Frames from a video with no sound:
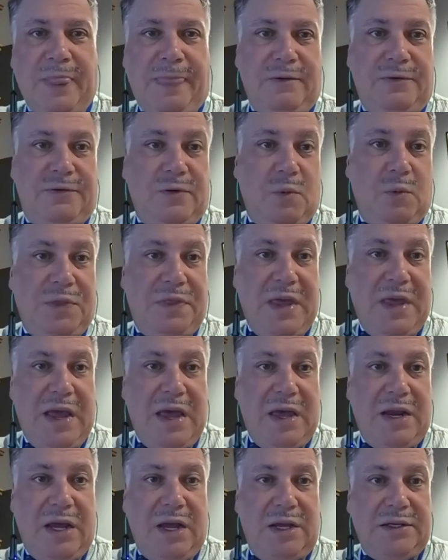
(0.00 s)
so with
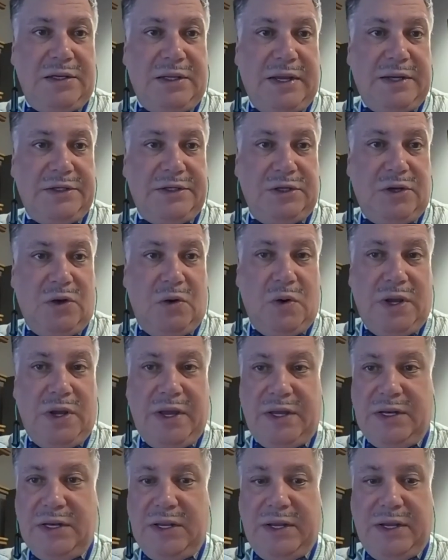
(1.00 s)
that i'd like to go
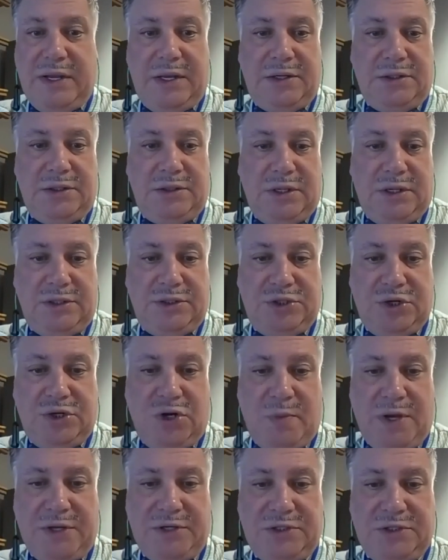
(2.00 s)
ahead and uh, share
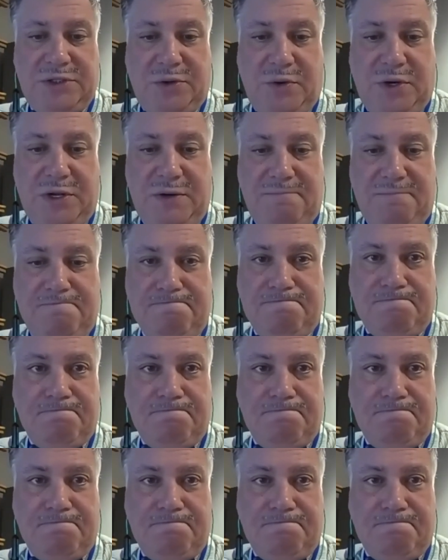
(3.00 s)
my screen